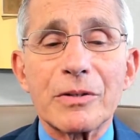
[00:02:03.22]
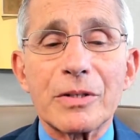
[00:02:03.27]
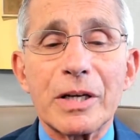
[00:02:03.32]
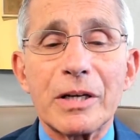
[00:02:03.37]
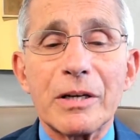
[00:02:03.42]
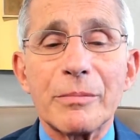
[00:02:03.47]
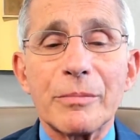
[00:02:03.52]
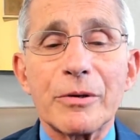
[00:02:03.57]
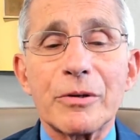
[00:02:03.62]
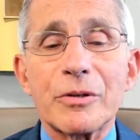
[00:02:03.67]
and
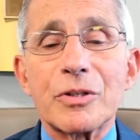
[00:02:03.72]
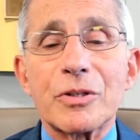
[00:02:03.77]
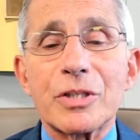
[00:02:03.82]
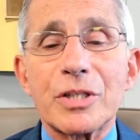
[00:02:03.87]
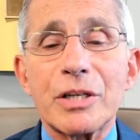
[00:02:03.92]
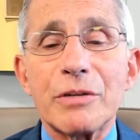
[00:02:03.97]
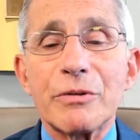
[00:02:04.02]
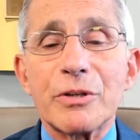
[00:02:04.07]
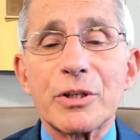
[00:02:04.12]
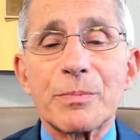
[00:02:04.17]

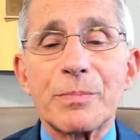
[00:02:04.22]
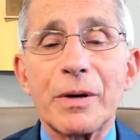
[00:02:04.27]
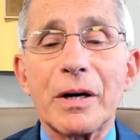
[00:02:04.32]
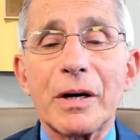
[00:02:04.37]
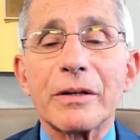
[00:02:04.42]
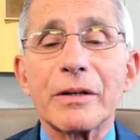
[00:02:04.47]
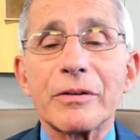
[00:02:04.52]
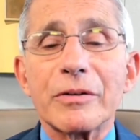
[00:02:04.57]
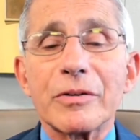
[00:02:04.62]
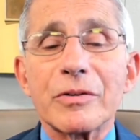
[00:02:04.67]
emergency
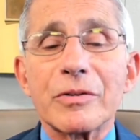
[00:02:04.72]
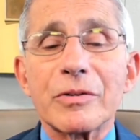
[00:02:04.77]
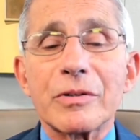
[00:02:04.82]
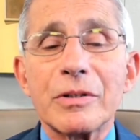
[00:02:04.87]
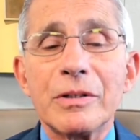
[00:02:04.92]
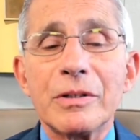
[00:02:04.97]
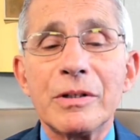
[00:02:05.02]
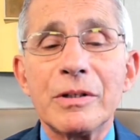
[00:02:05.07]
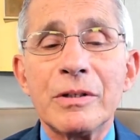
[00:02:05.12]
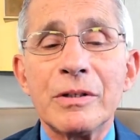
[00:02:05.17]
responders
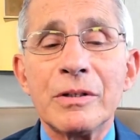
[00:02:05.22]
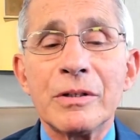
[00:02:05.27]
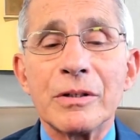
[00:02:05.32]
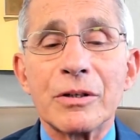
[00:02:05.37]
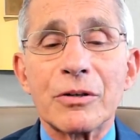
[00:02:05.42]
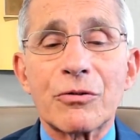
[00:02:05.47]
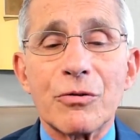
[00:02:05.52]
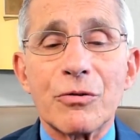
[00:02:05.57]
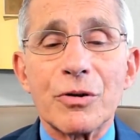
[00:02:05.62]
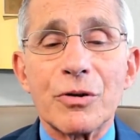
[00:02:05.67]

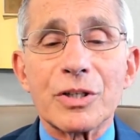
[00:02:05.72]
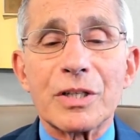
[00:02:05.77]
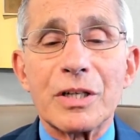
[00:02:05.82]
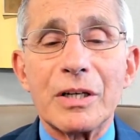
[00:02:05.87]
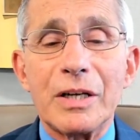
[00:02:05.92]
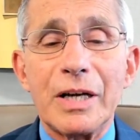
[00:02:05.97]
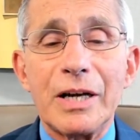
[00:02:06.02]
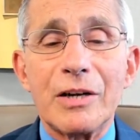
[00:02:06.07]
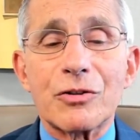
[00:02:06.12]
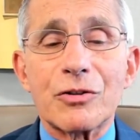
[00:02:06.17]
across the
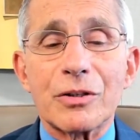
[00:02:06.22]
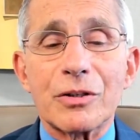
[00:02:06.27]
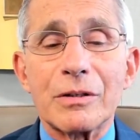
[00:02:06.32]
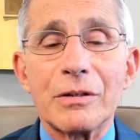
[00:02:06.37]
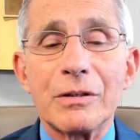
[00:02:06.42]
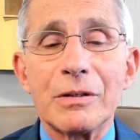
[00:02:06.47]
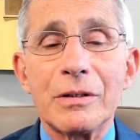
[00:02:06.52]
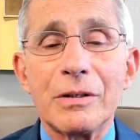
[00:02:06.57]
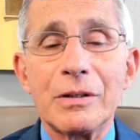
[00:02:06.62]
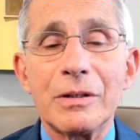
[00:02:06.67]
nation,
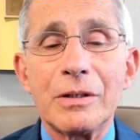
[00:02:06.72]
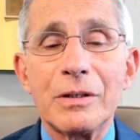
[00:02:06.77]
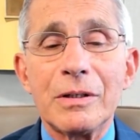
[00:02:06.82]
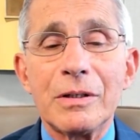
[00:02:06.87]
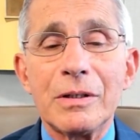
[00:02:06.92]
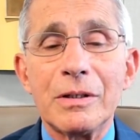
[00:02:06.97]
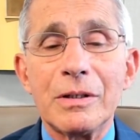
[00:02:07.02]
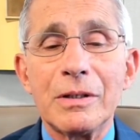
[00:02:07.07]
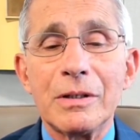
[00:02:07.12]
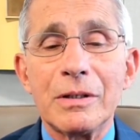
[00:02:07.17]

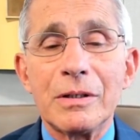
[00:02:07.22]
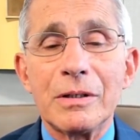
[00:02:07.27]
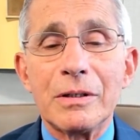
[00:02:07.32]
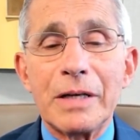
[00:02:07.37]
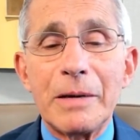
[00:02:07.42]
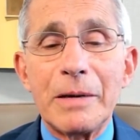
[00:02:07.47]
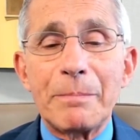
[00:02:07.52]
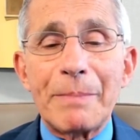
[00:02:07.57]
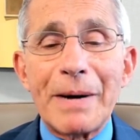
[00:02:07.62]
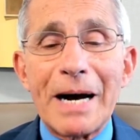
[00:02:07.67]

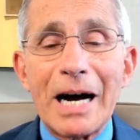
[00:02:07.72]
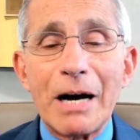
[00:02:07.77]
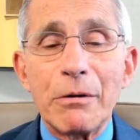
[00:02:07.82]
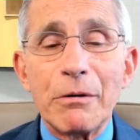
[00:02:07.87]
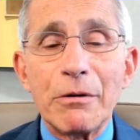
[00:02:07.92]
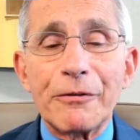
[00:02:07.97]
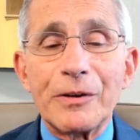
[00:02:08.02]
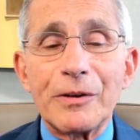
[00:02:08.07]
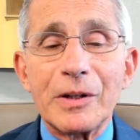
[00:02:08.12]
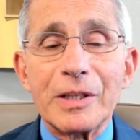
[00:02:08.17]
a
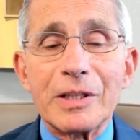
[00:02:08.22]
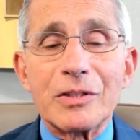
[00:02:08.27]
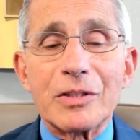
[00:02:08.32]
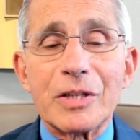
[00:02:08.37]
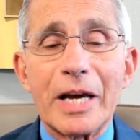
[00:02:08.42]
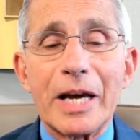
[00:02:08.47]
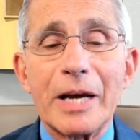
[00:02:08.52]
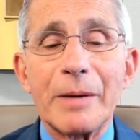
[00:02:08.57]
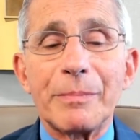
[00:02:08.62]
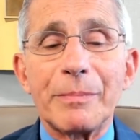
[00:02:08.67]
powerful
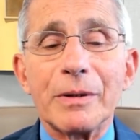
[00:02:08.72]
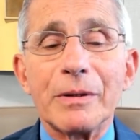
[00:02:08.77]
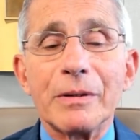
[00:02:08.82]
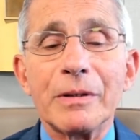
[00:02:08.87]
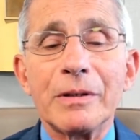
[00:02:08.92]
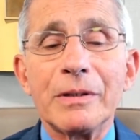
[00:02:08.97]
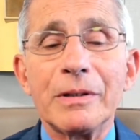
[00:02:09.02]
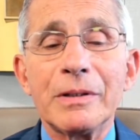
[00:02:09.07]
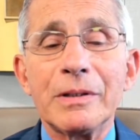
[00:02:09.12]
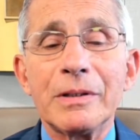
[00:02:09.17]
example
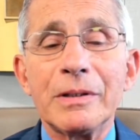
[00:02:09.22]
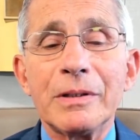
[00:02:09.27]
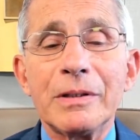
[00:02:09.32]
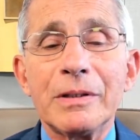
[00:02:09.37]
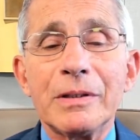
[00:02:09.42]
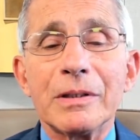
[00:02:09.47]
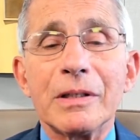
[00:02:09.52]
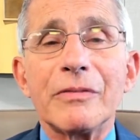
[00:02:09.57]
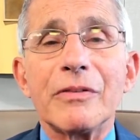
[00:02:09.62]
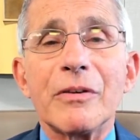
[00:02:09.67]

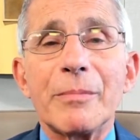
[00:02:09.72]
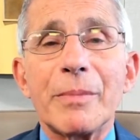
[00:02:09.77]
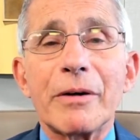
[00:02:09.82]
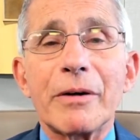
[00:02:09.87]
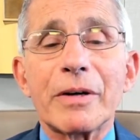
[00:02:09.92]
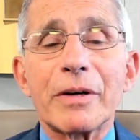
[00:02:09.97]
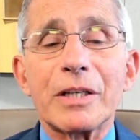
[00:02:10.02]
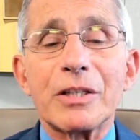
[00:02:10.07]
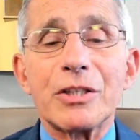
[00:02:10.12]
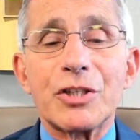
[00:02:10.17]
of
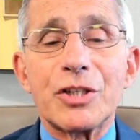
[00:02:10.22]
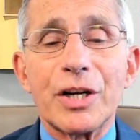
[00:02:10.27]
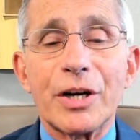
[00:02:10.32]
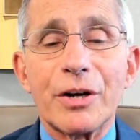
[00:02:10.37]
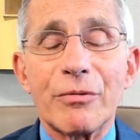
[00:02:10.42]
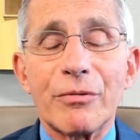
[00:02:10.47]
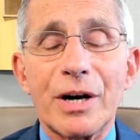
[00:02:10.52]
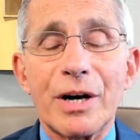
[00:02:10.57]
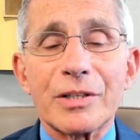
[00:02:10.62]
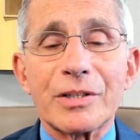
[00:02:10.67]
American
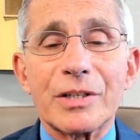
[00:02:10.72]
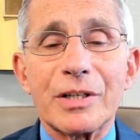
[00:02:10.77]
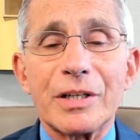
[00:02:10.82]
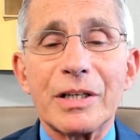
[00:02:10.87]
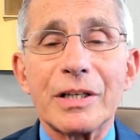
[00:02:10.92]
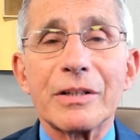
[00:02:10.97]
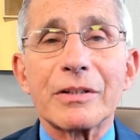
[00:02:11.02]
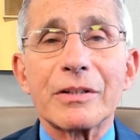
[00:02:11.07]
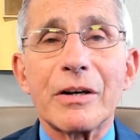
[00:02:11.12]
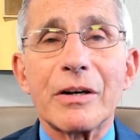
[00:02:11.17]
generosity
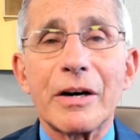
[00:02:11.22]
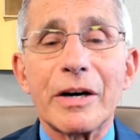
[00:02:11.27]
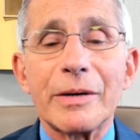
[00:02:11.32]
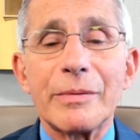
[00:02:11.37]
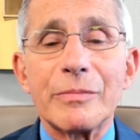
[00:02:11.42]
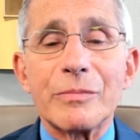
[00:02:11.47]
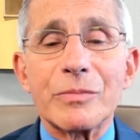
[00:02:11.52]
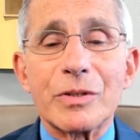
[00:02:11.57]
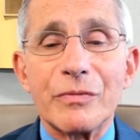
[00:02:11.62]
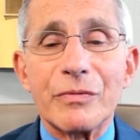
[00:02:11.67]
in
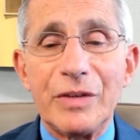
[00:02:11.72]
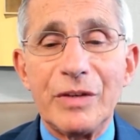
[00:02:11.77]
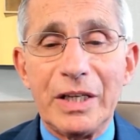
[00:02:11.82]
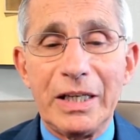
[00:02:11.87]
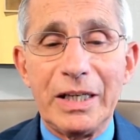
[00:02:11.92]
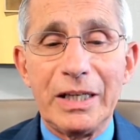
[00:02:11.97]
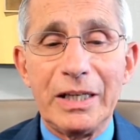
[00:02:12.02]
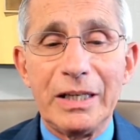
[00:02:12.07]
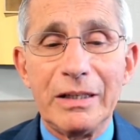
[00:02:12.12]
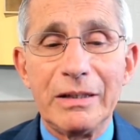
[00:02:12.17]
times of
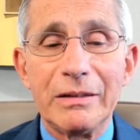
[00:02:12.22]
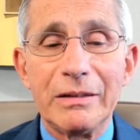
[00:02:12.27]
need.